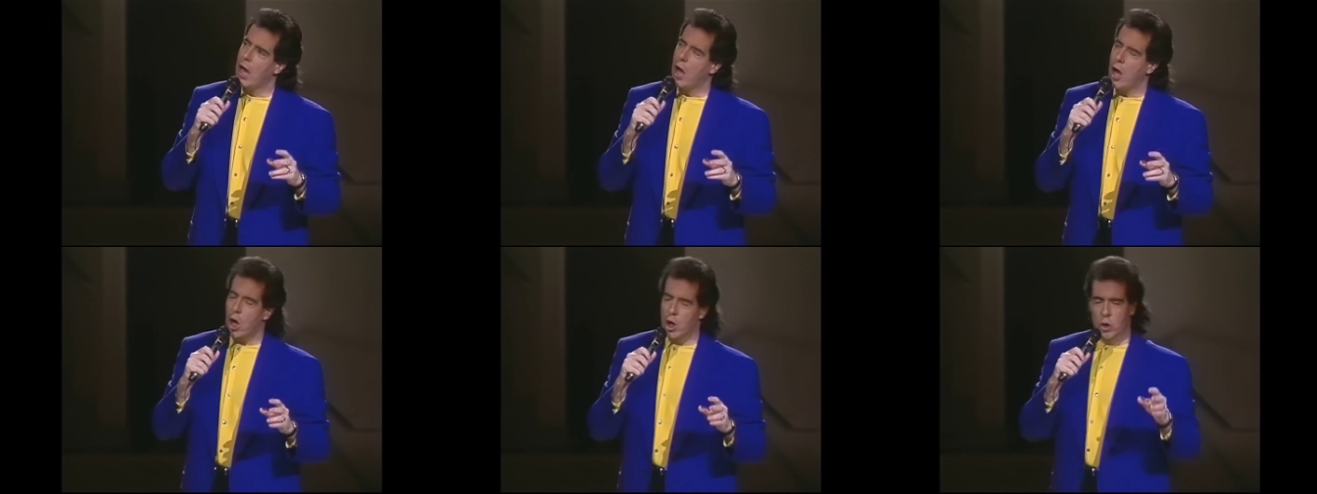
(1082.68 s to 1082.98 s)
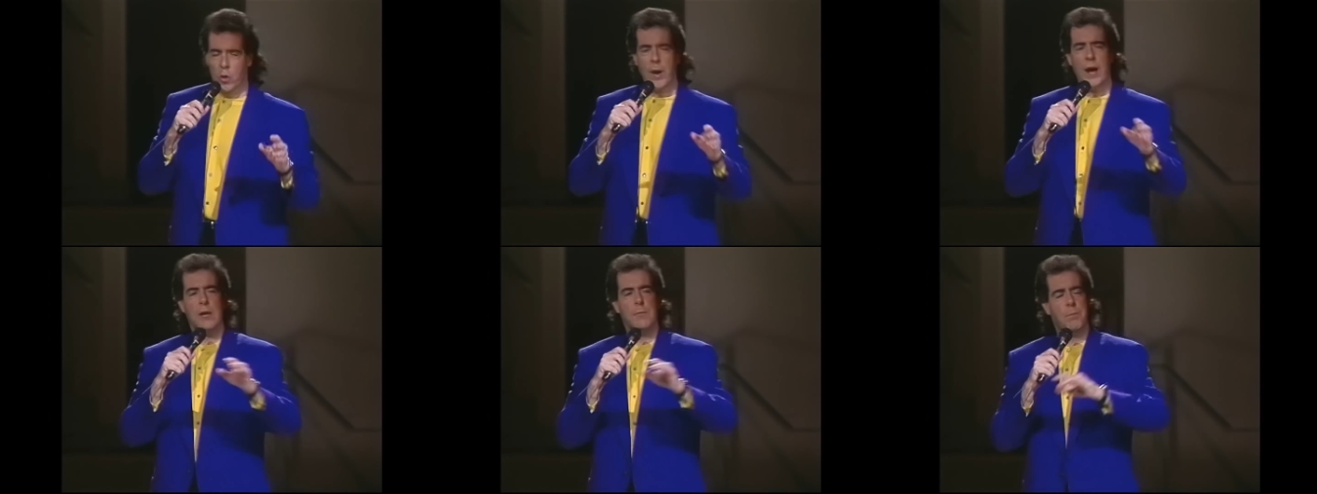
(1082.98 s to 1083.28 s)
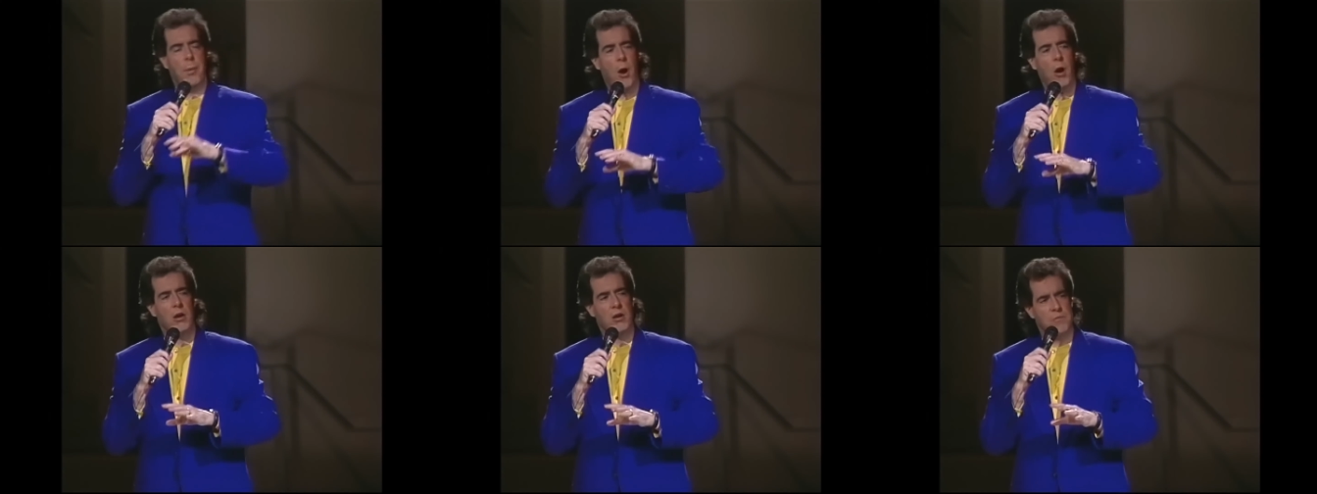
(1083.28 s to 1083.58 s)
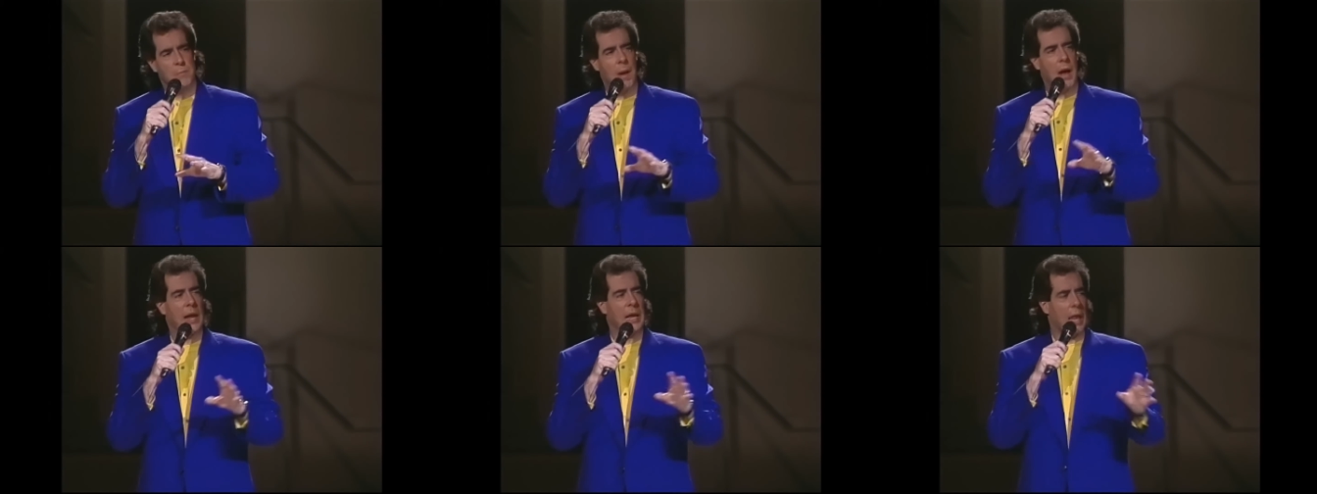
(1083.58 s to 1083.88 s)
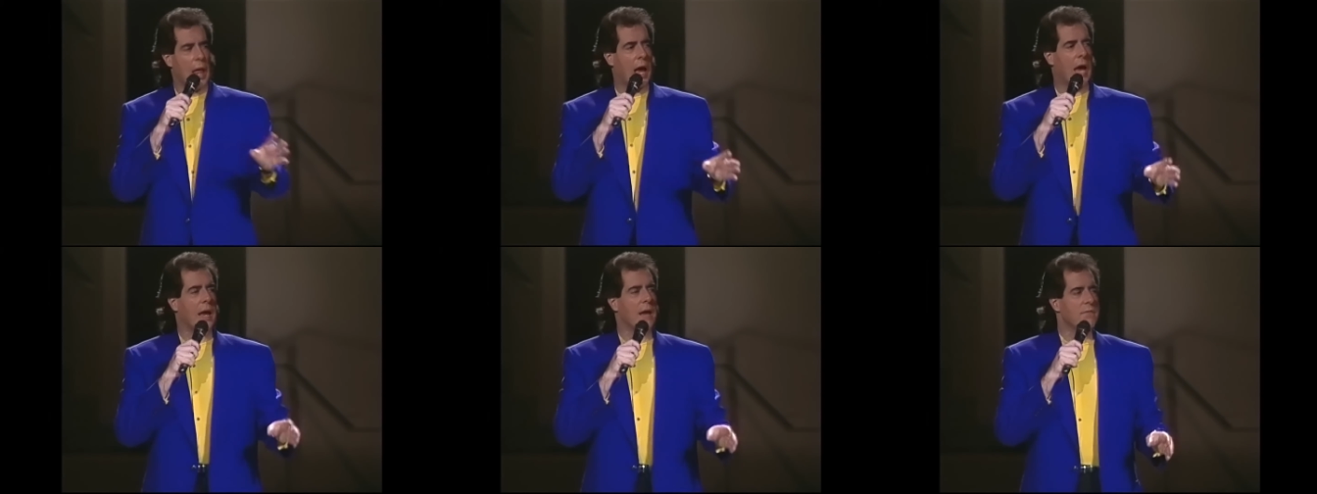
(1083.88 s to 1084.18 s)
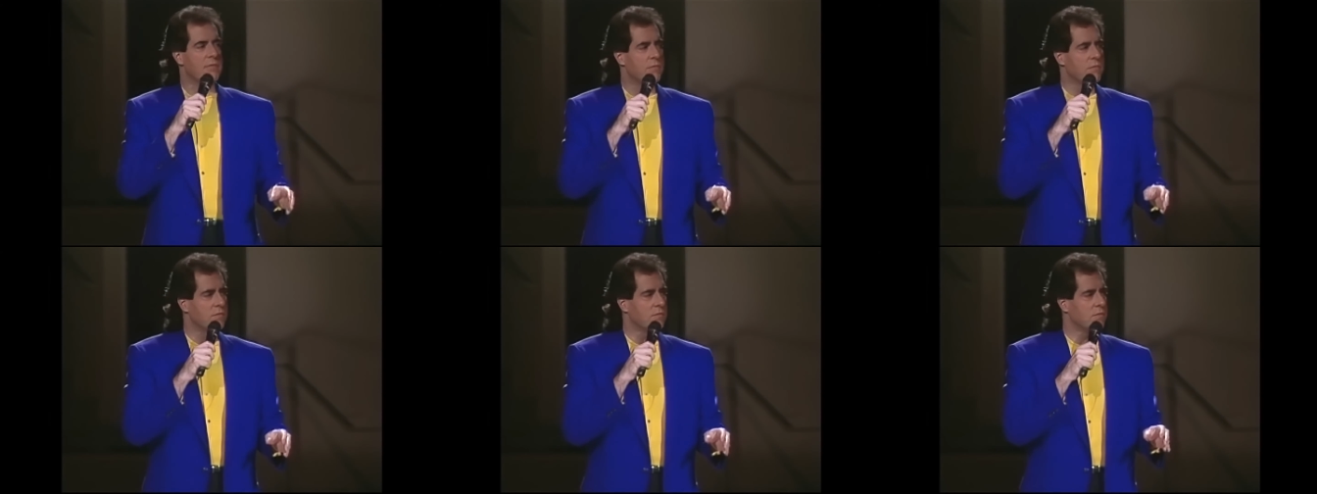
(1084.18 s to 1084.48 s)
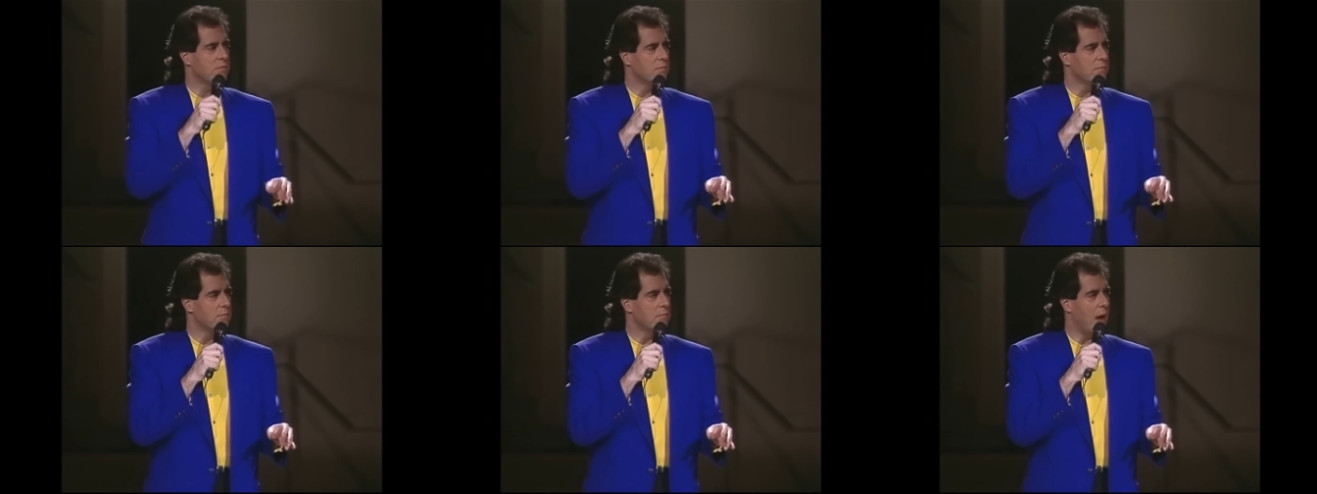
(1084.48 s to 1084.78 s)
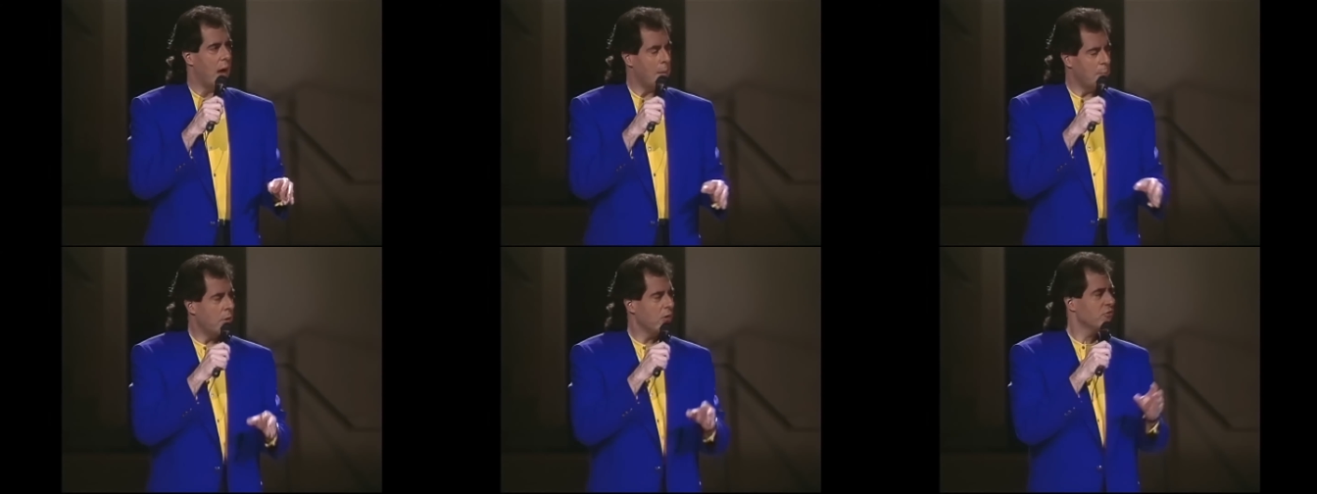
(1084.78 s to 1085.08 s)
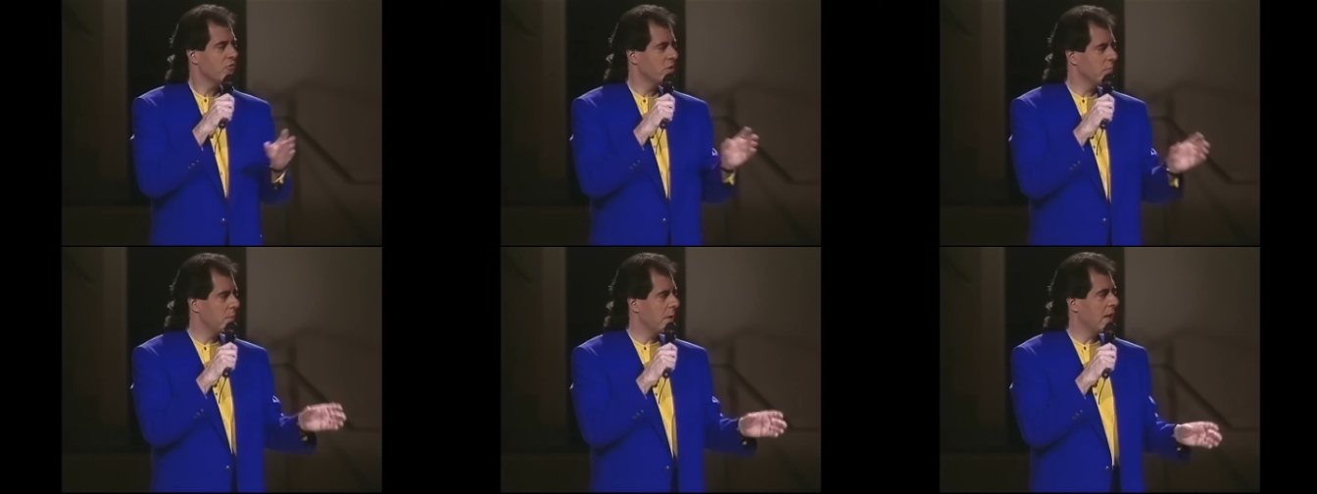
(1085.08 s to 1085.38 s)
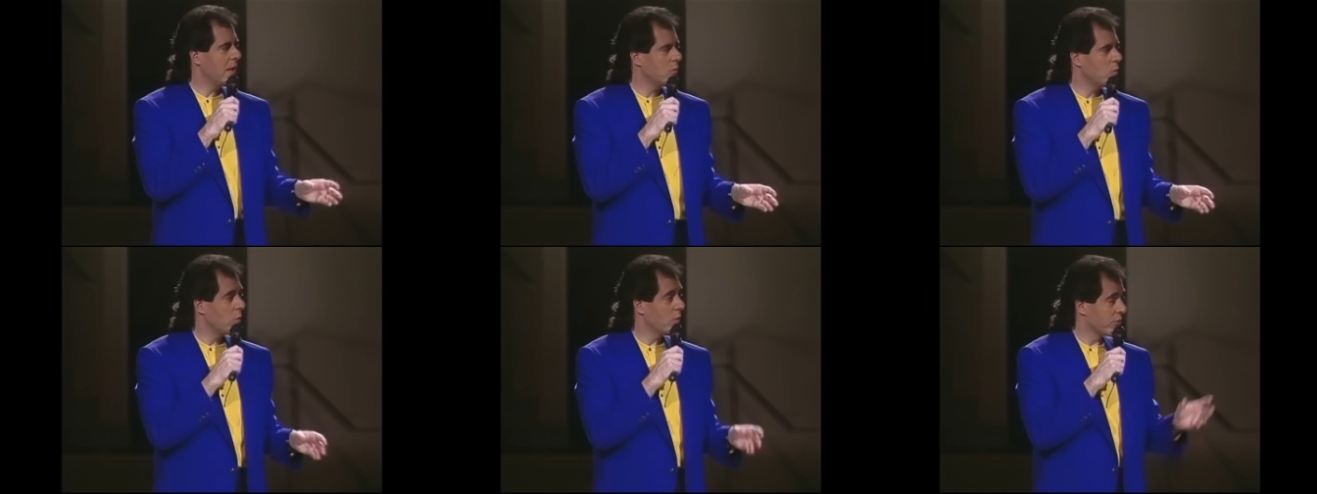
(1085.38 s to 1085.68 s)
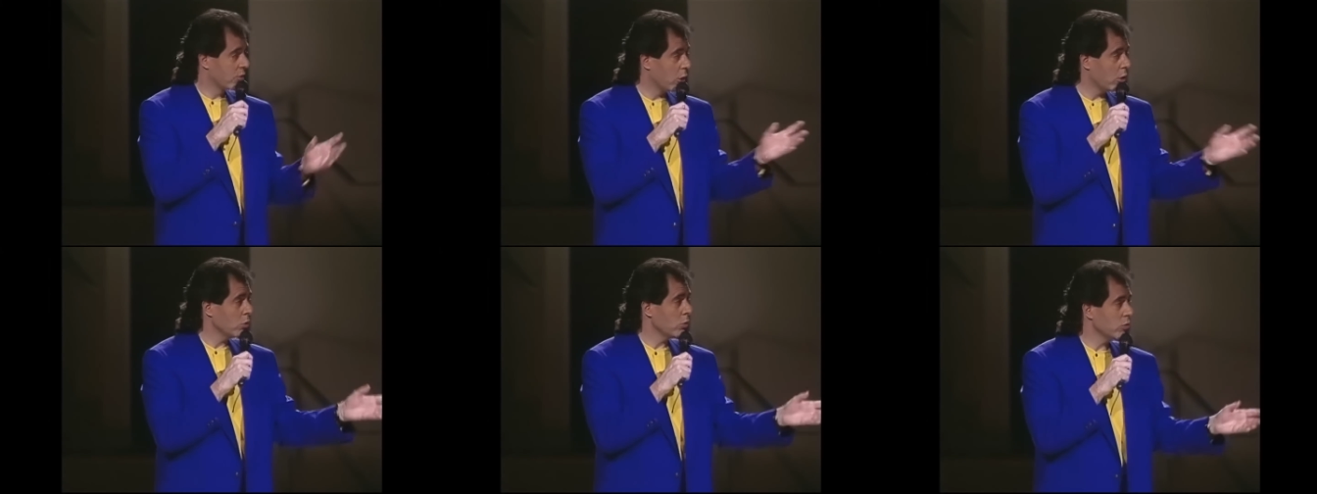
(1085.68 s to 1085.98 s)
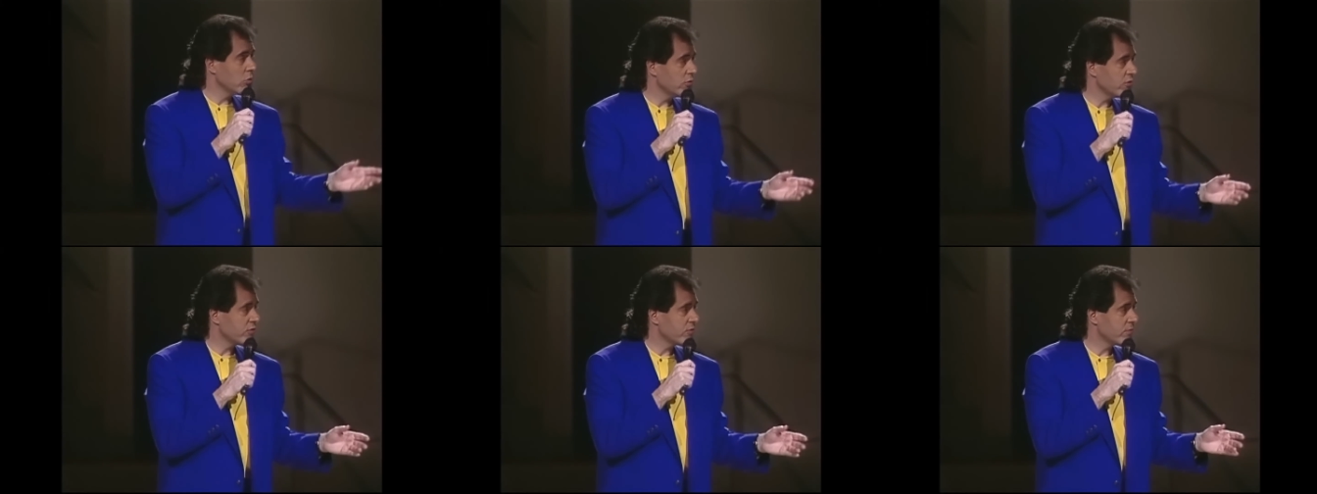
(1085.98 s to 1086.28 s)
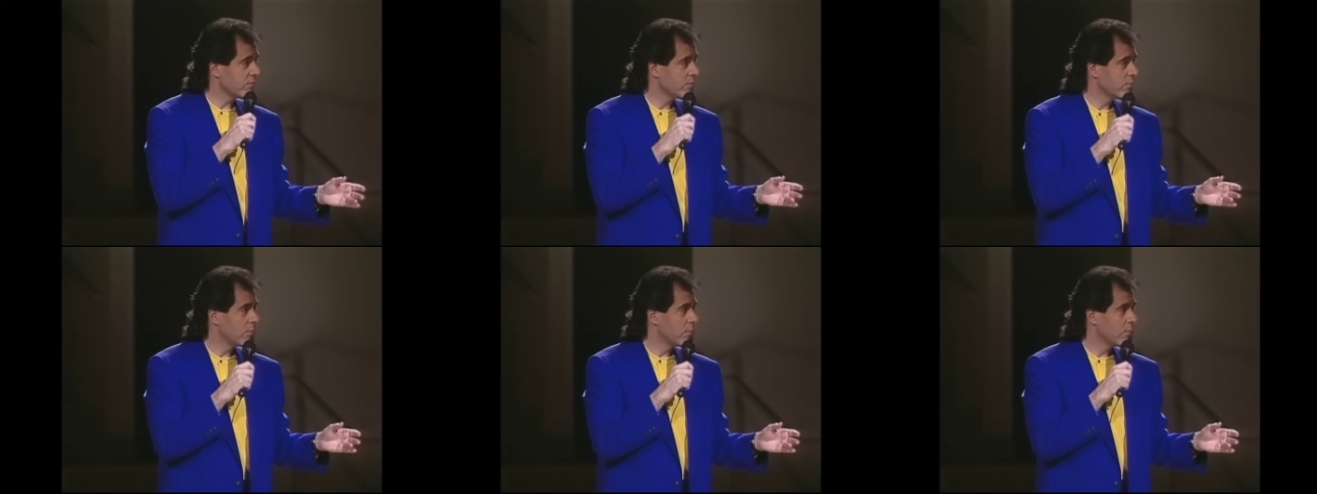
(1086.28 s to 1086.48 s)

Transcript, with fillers: a great part of my life, I must admit, with girls,